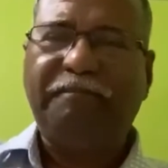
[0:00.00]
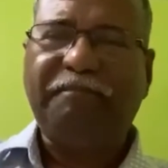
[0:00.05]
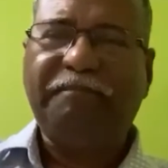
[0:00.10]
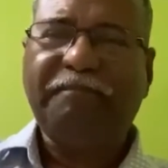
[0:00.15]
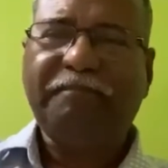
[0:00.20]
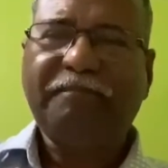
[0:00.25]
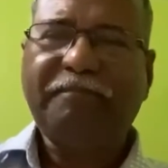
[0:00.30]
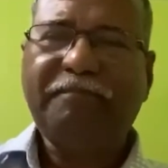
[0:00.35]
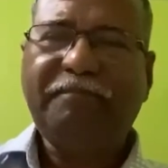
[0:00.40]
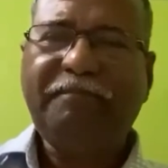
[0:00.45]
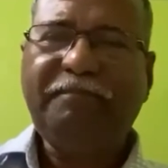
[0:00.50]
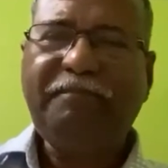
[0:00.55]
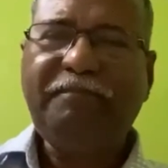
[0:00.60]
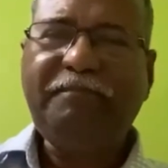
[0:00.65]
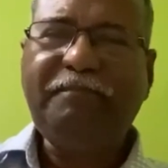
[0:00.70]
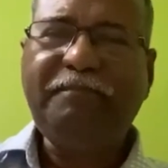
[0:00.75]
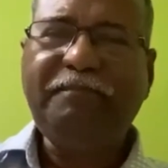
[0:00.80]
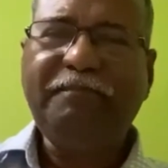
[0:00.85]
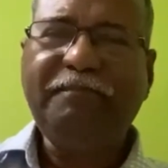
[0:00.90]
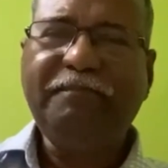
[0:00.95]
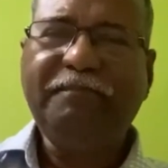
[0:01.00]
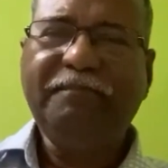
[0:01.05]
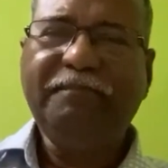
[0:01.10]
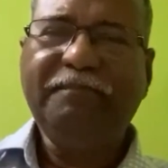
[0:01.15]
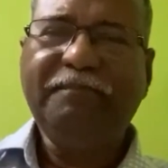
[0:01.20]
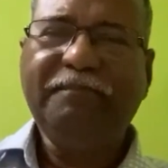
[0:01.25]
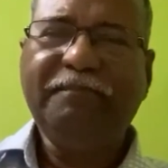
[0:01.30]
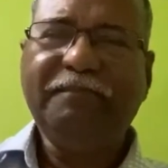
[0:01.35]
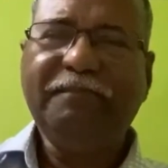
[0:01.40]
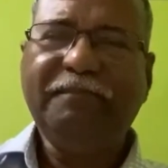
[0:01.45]

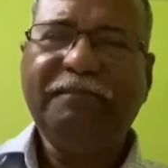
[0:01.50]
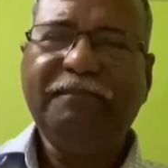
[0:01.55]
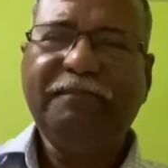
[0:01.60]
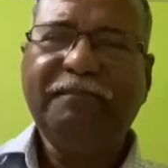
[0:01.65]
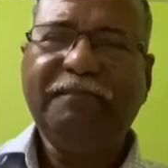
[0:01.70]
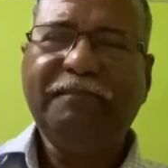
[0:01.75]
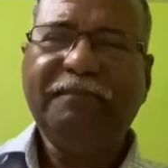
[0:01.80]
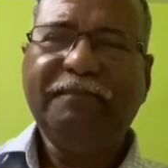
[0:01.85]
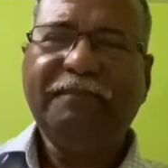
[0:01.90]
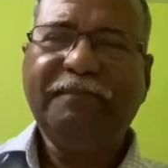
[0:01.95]
Nothing is said.